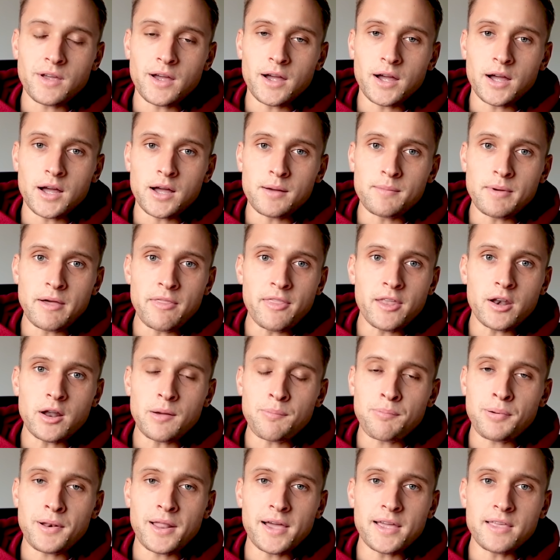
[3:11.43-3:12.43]
and then I
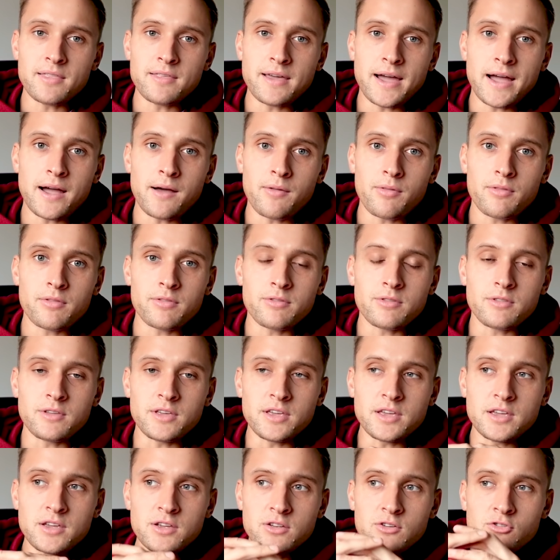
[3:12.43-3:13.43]
play out
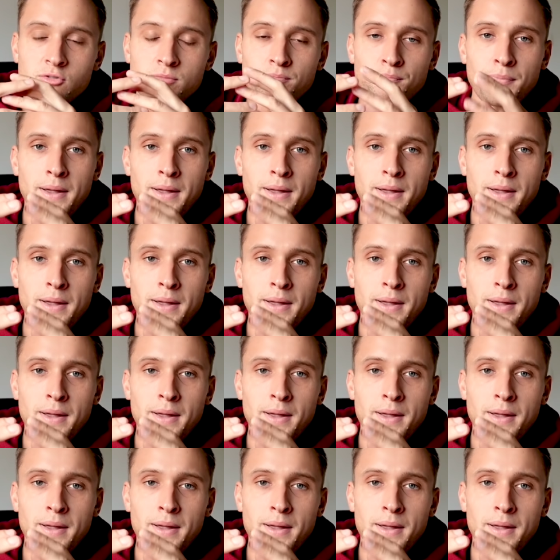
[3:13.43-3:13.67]
the